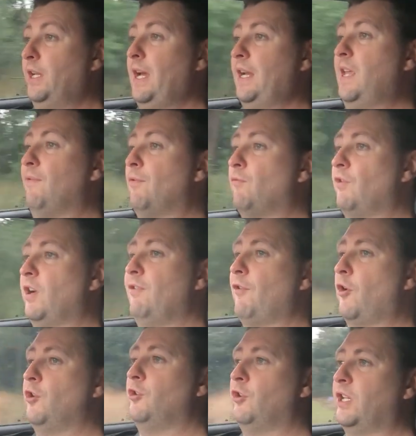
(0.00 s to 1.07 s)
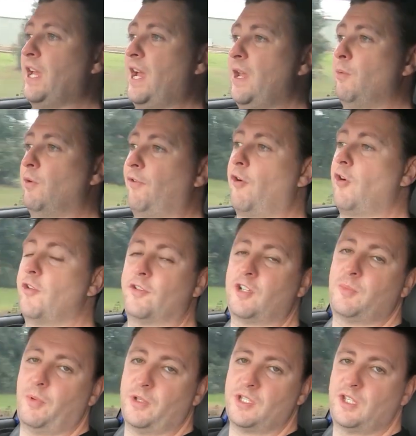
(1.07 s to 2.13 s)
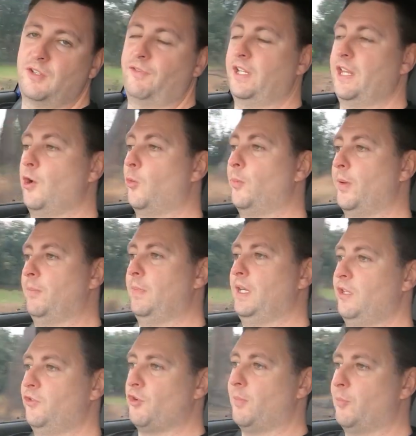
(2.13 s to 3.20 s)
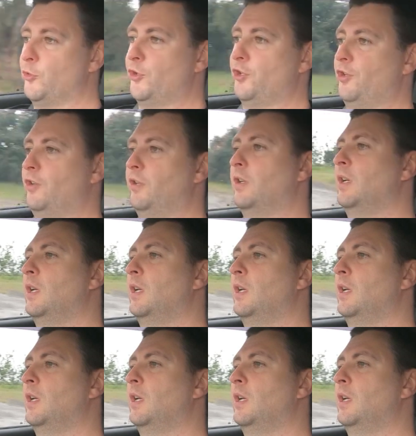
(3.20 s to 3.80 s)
and even Revo UK were very responsive in helping me troubleshoot